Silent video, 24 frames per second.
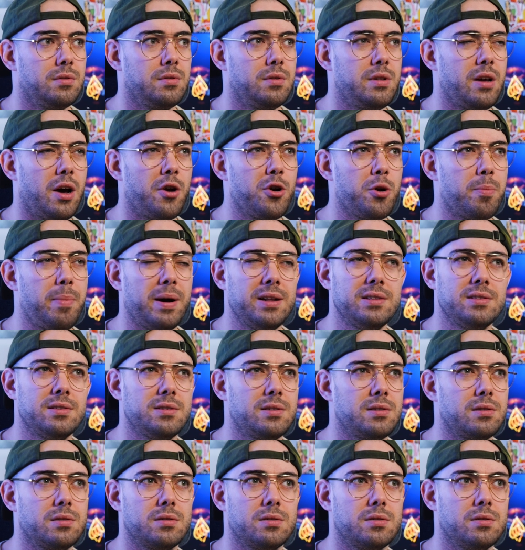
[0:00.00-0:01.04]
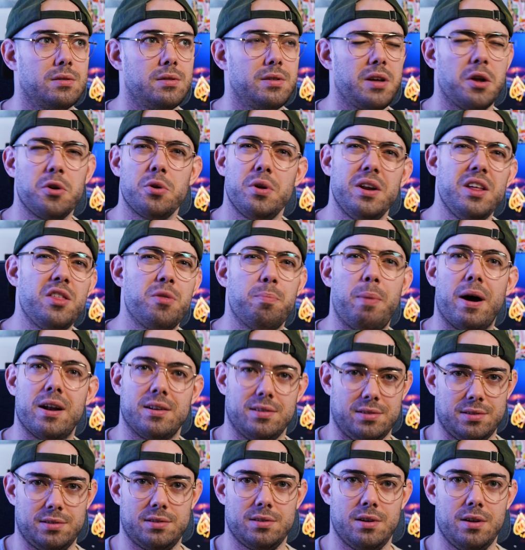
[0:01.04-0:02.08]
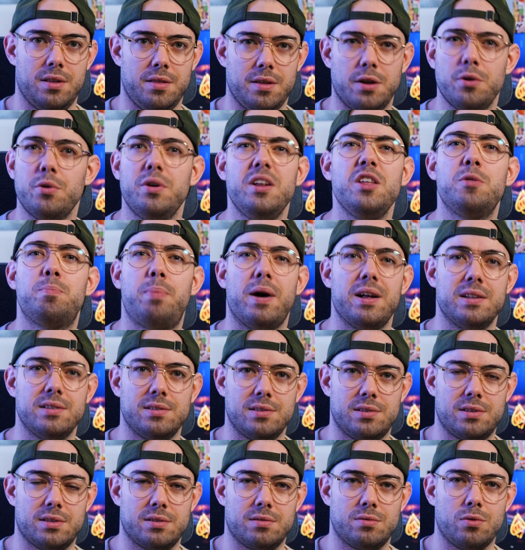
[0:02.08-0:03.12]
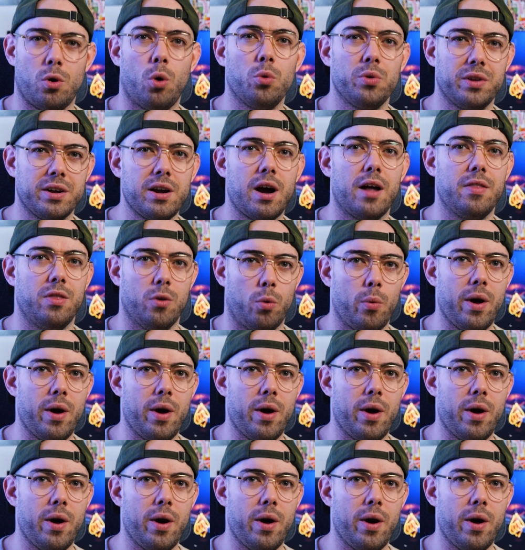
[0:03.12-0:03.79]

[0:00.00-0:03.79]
the underneath buttons only got in the